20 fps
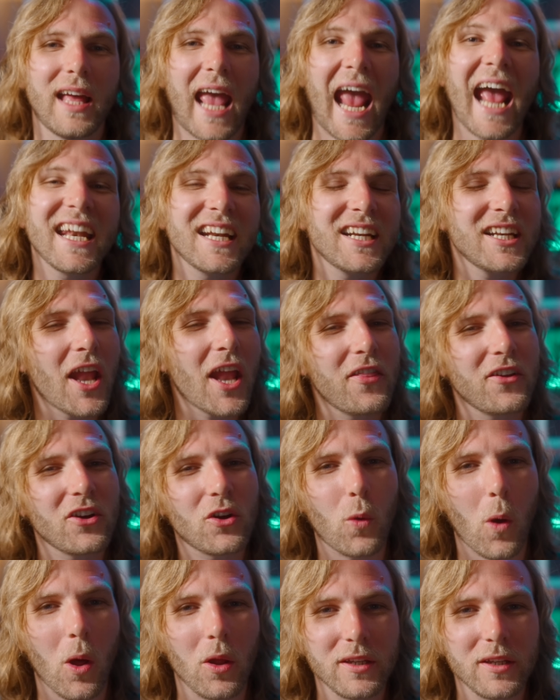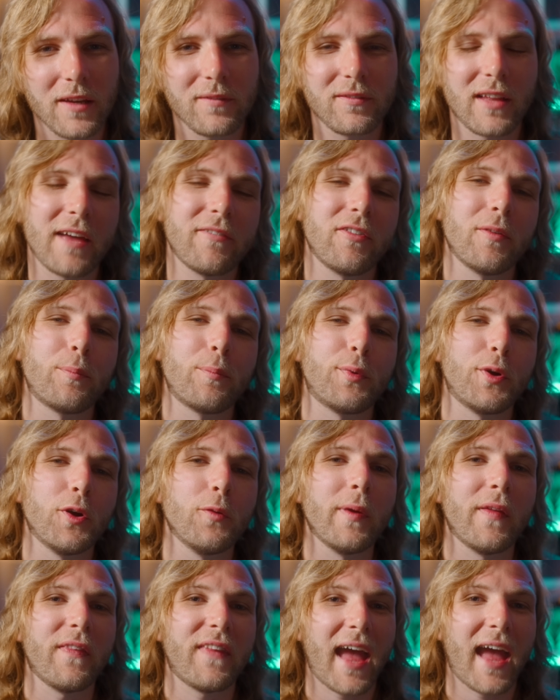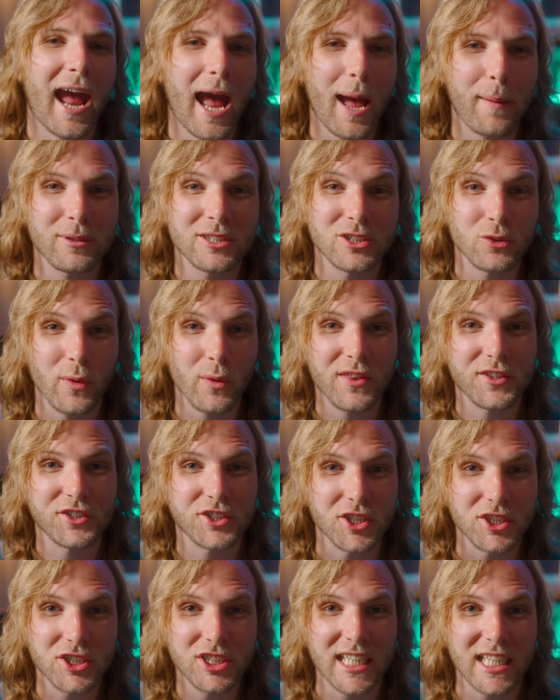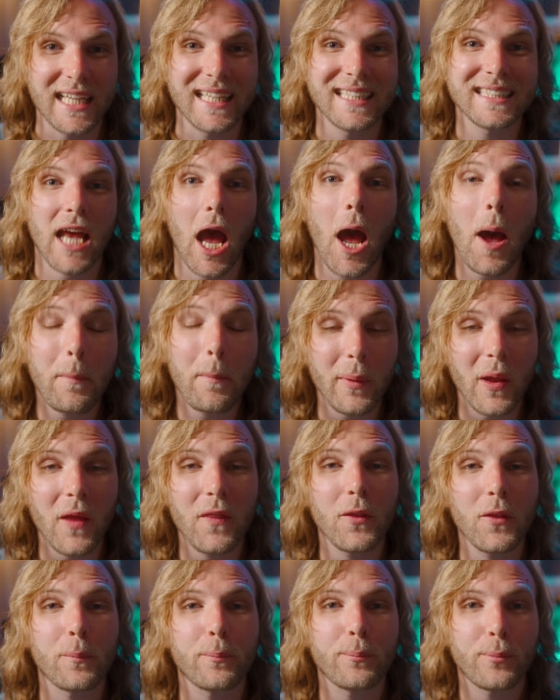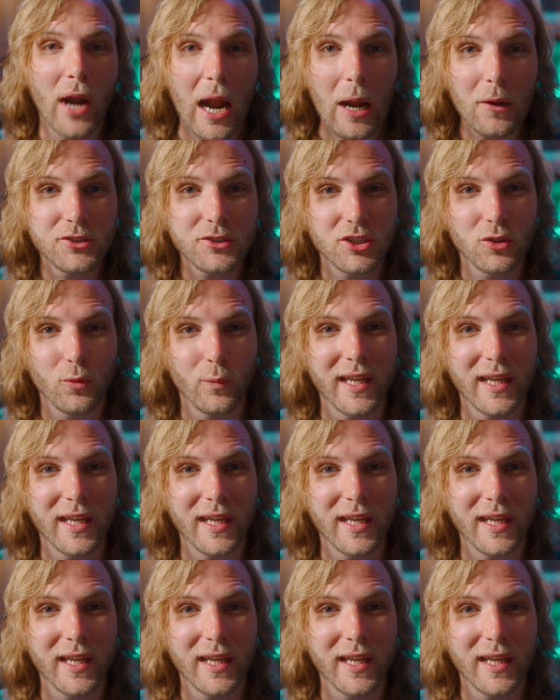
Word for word: And another quality of life improvement that happens with search is up in the browser,